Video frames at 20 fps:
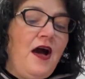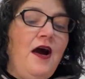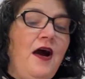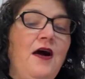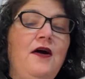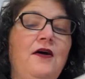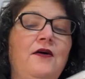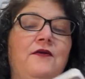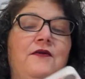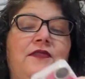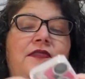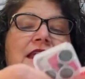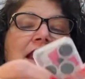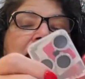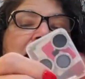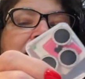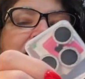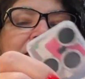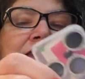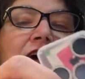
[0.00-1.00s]
Oh,
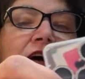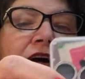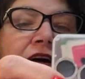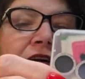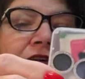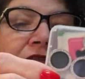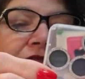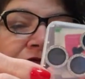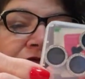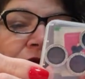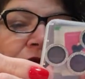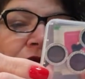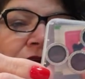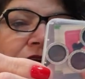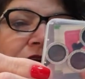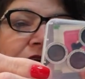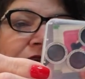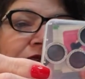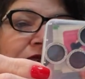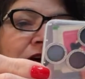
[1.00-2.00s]
these are
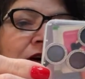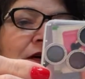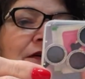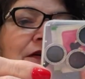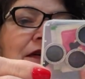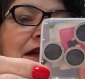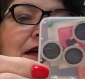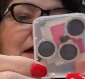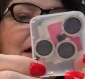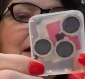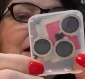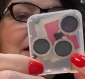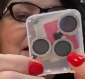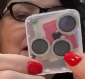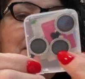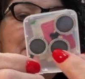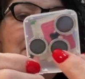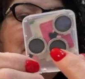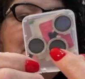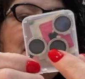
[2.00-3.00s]
for your phone.
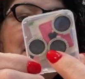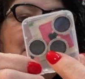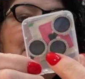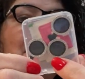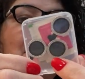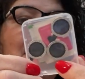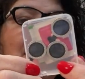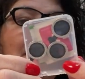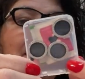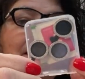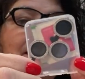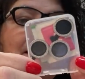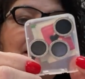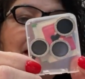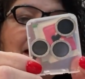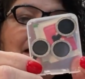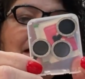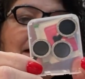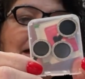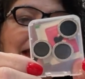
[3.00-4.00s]
You put them on
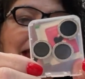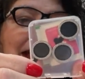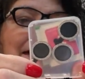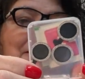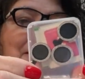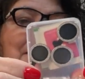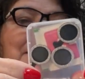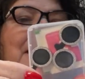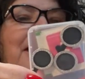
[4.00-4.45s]
the camera